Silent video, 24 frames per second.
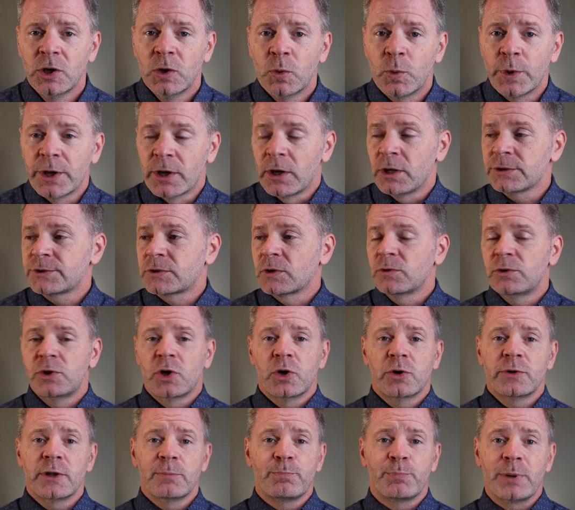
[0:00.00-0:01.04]
We also
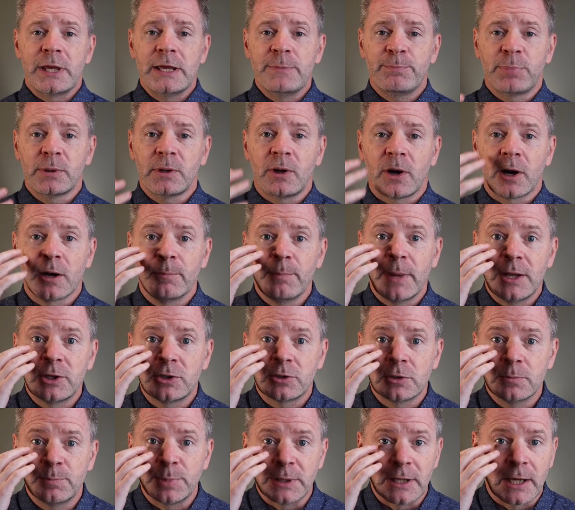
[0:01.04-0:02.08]
know that people are meant
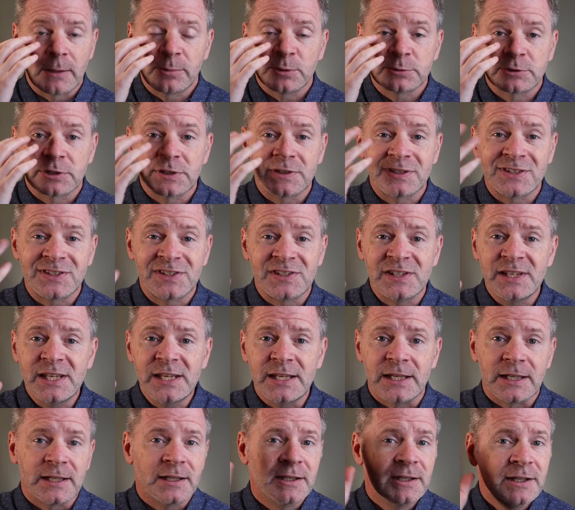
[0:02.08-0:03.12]
to be able to
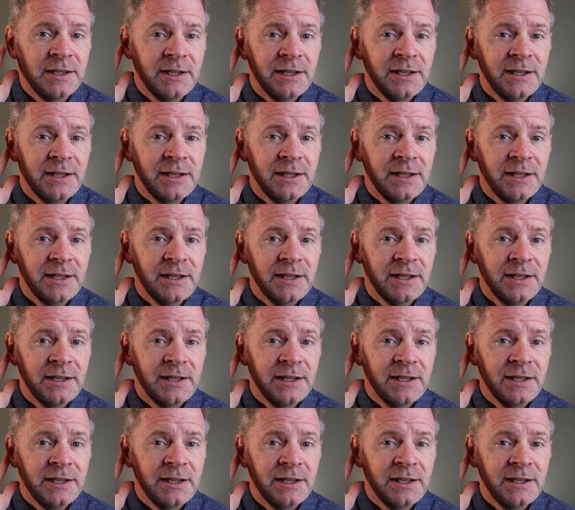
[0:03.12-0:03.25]
see,